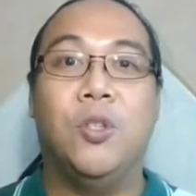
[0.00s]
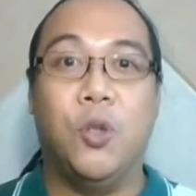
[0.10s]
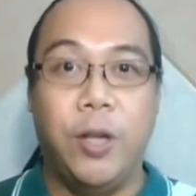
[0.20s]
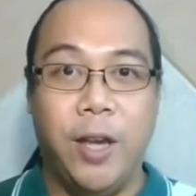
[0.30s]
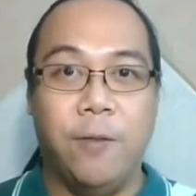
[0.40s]

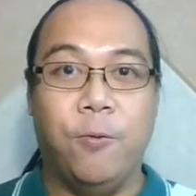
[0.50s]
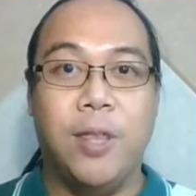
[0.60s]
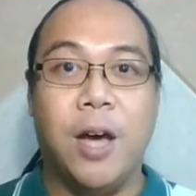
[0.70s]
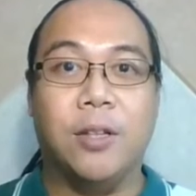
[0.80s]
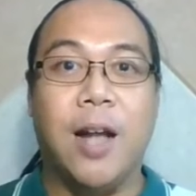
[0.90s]
To give
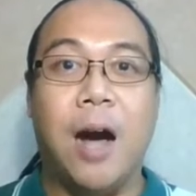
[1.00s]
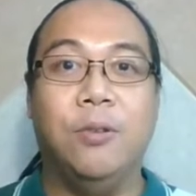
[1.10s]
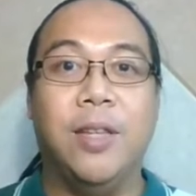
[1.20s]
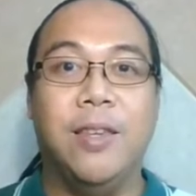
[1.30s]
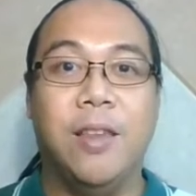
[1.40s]
without
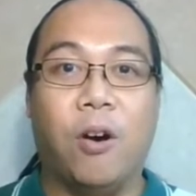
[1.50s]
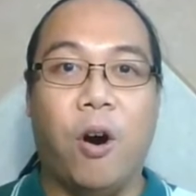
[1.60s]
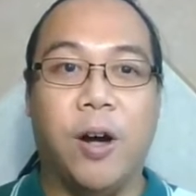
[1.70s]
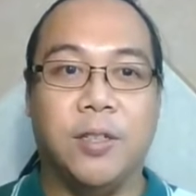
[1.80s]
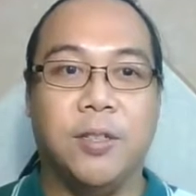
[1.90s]
counting the
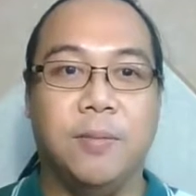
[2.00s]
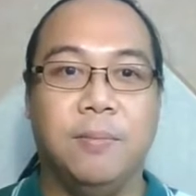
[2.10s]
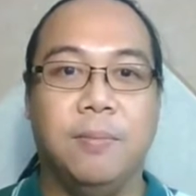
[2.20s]
cost.